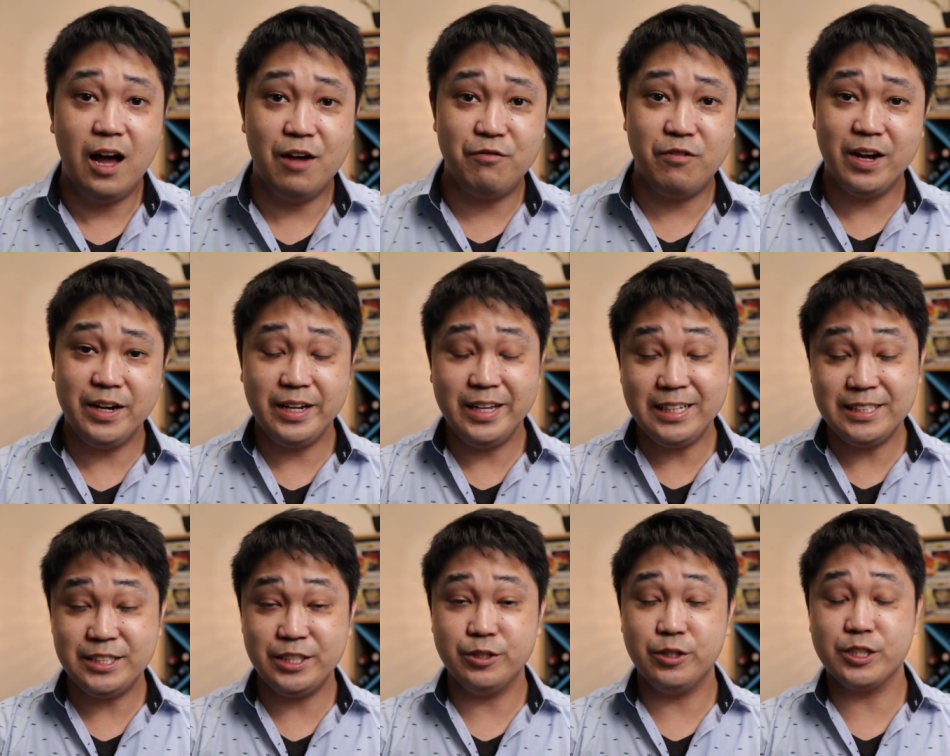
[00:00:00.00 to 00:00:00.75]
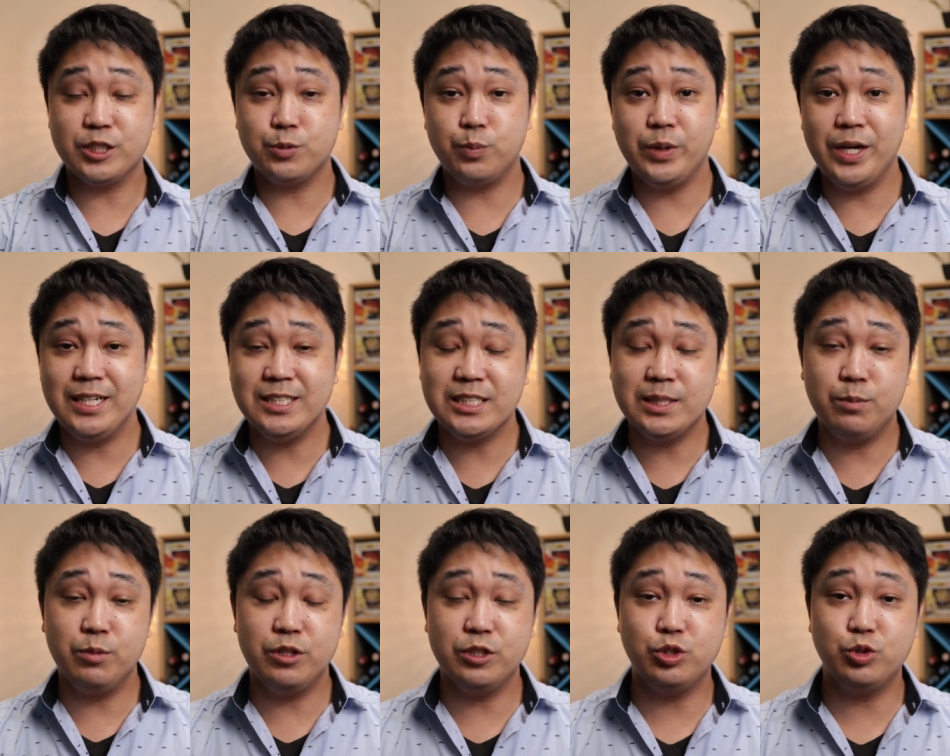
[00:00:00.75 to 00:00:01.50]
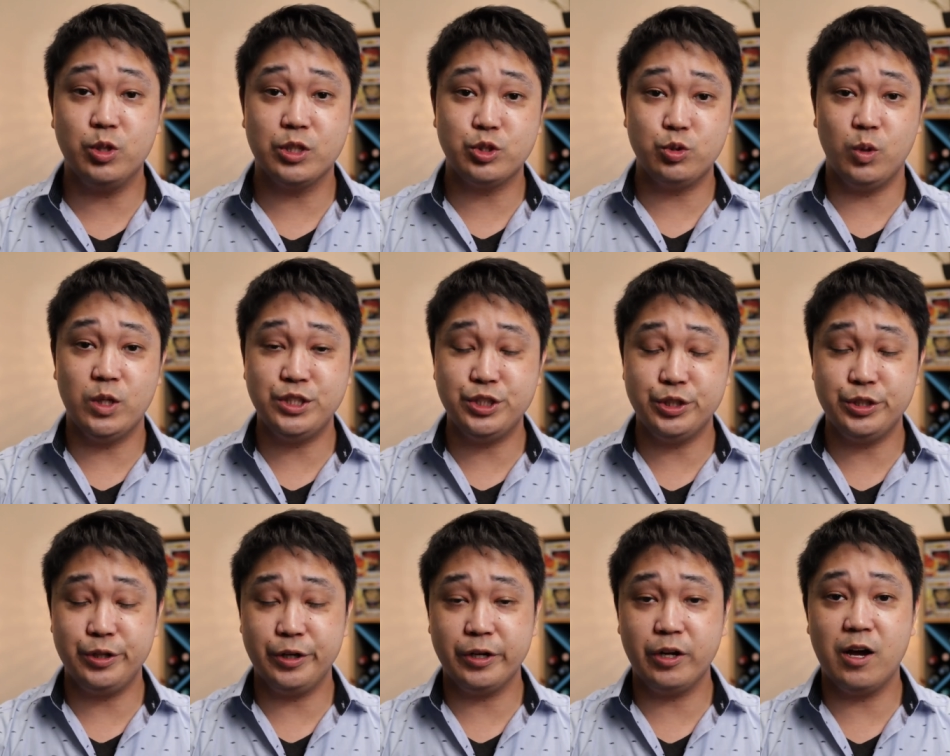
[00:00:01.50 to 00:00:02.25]
I find it easier to explain some of the structural
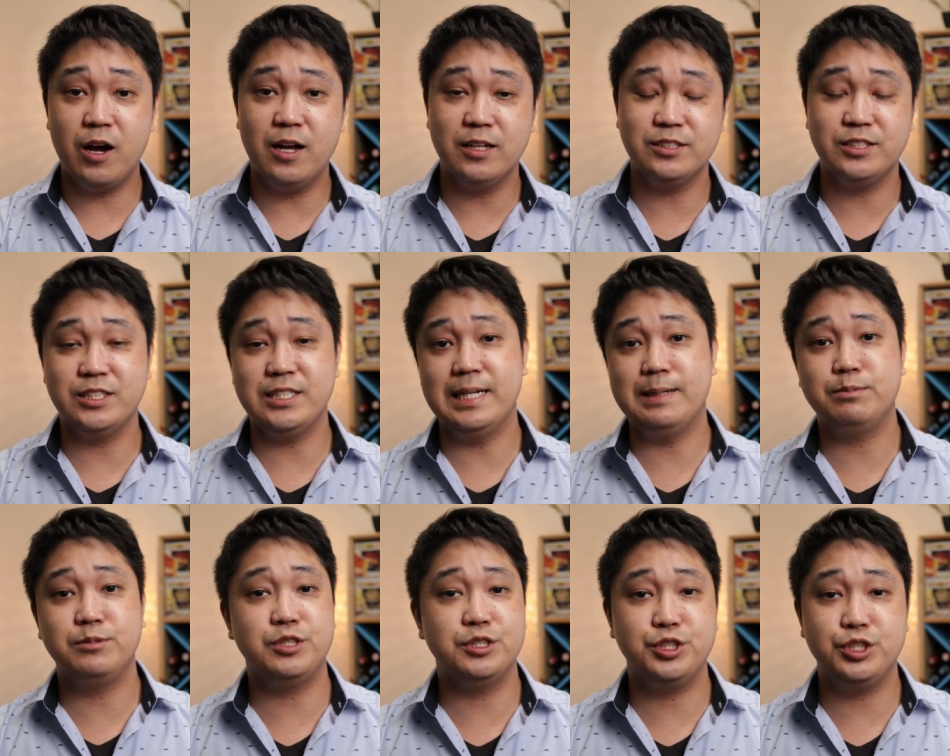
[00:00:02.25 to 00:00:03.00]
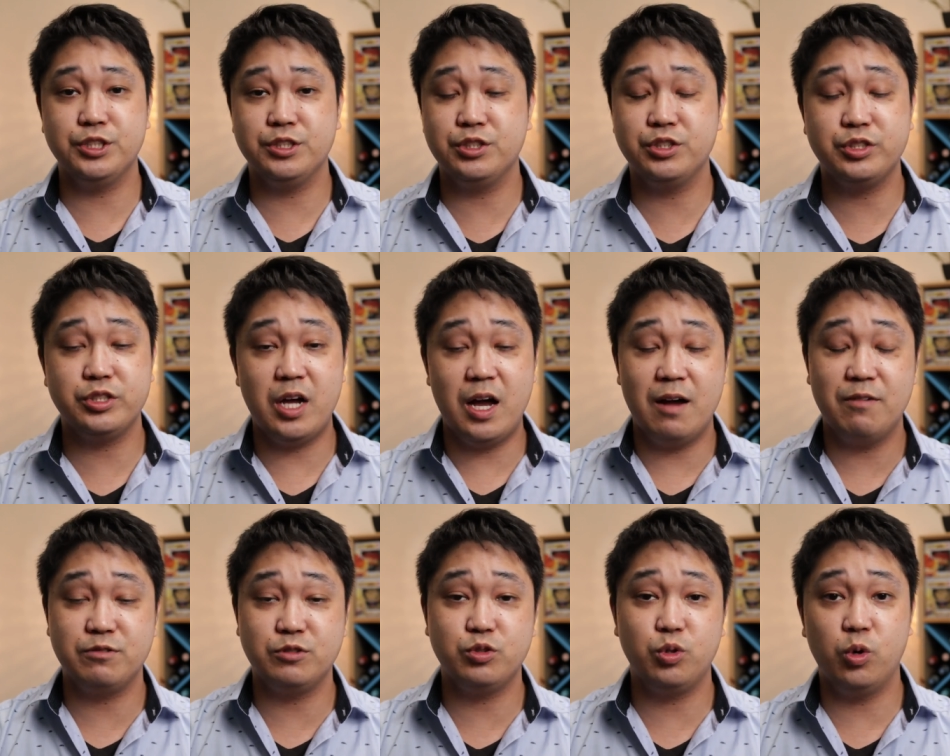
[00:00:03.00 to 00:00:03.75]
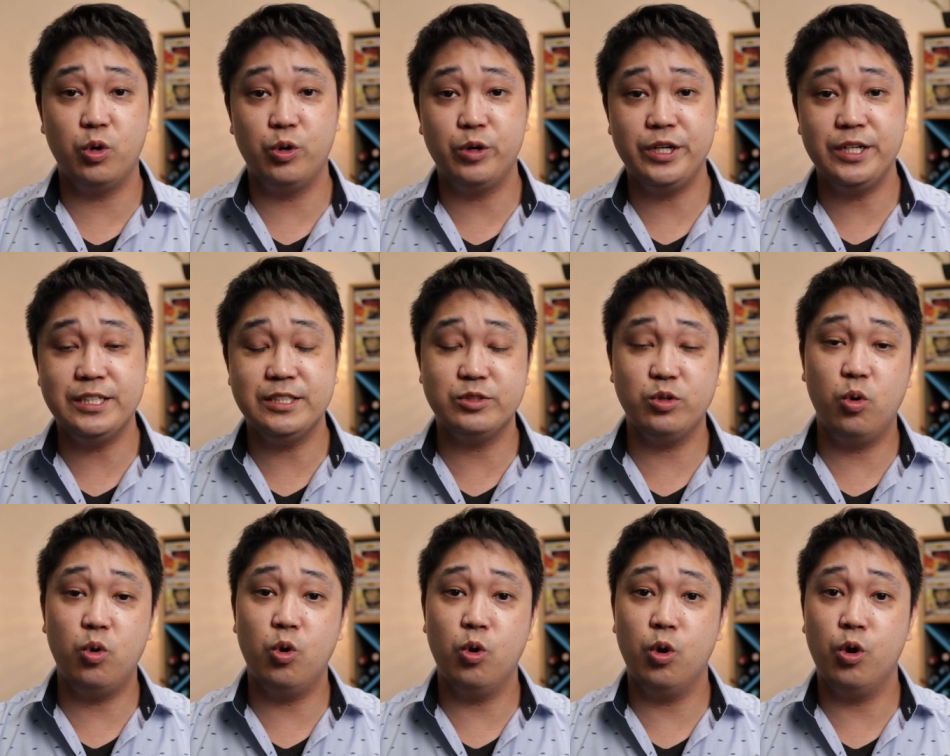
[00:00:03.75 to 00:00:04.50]
engineering concepts such as soft stories
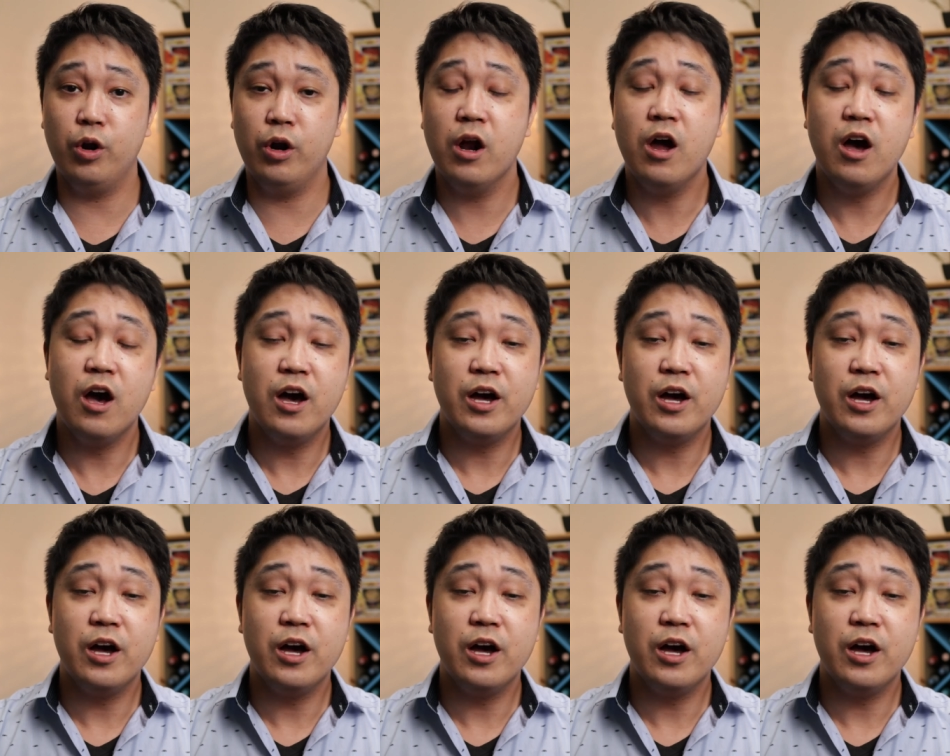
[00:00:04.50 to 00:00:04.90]
or